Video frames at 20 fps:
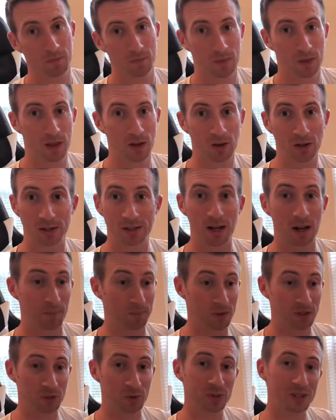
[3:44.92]
they hooked it
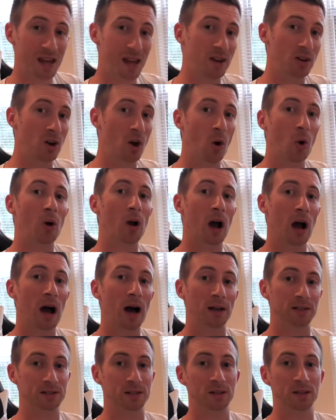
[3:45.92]
up. This was at no
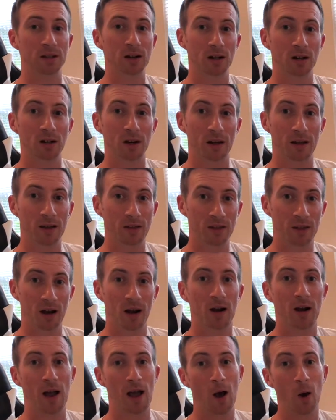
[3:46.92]
cost, and
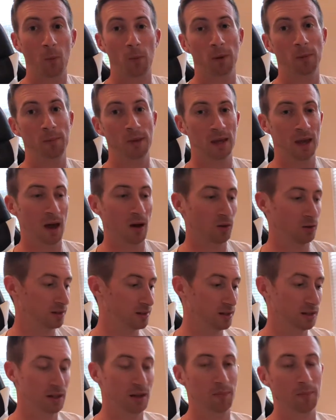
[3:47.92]
they're helping me out
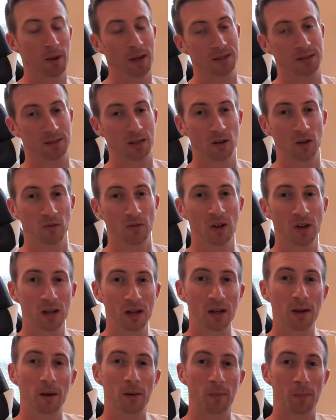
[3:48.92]
to get myself
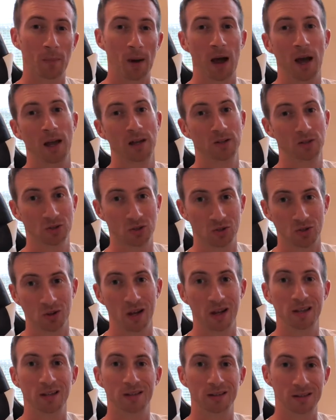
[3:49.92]
my
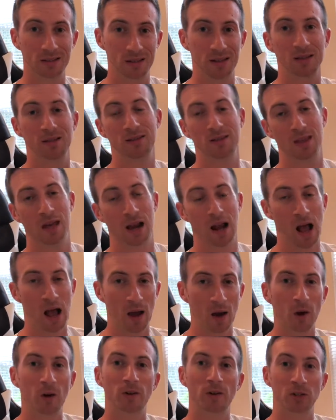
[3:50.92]
straight teeth that
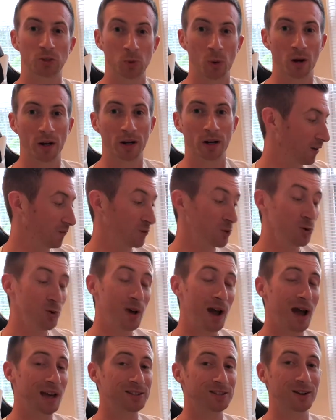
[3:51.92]
I always wanted. If you
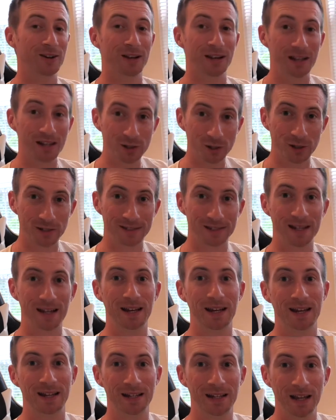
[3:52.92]
guys are
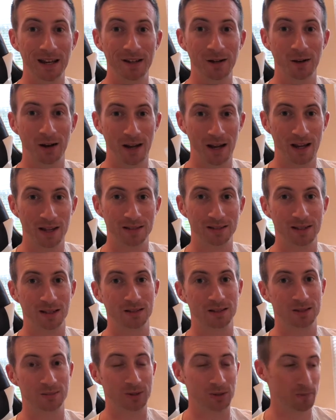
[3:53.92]
interested in getting your hands
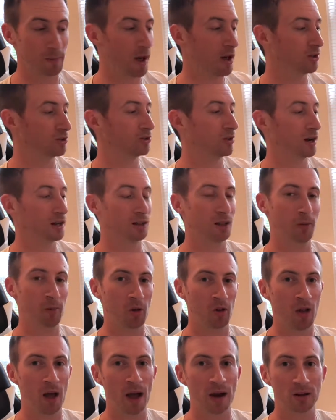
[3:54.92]
on some Smile Direct Club
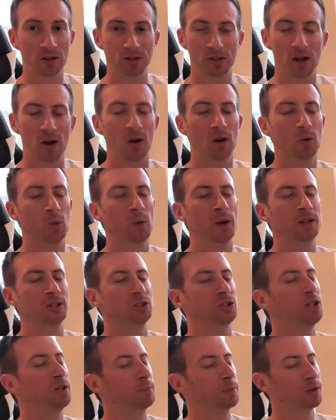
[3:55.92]
aligners, they are way
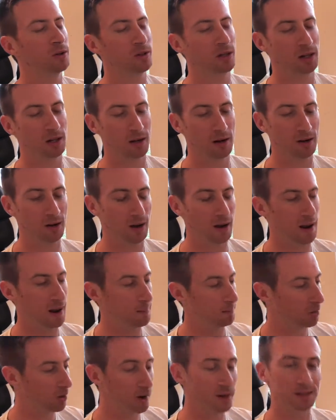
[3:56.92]
cheaper than
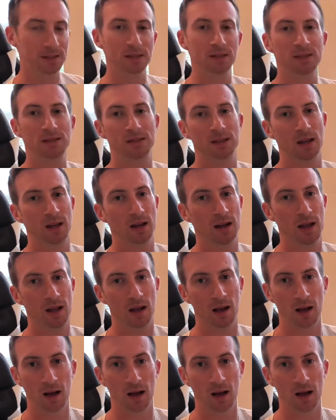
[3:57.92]
braces, than